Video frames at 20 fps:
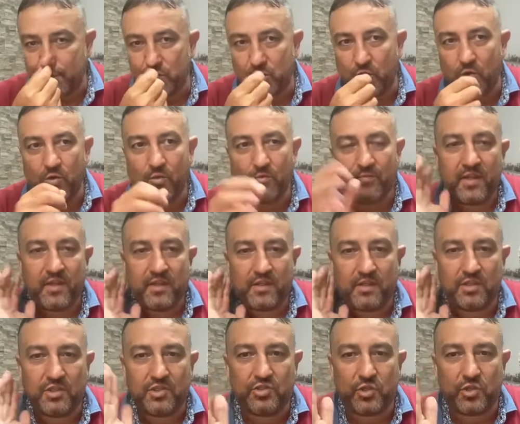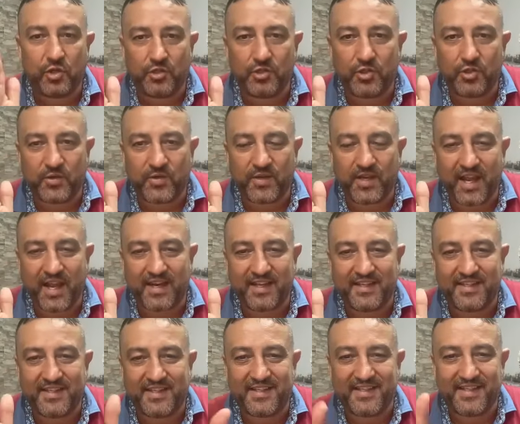So enjoy your
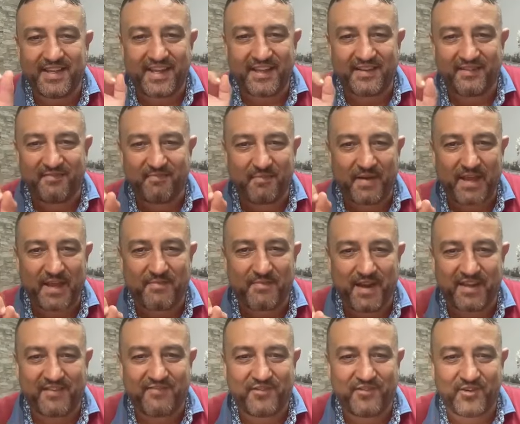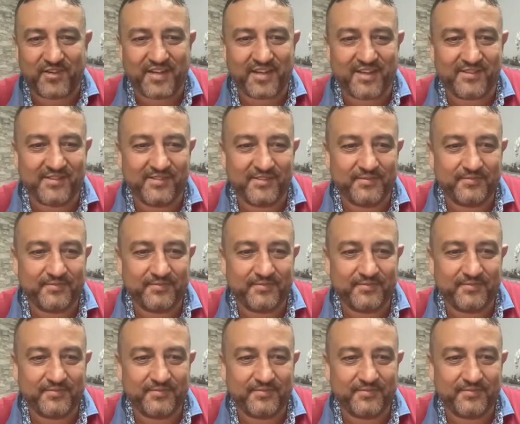reality and bye bye for now.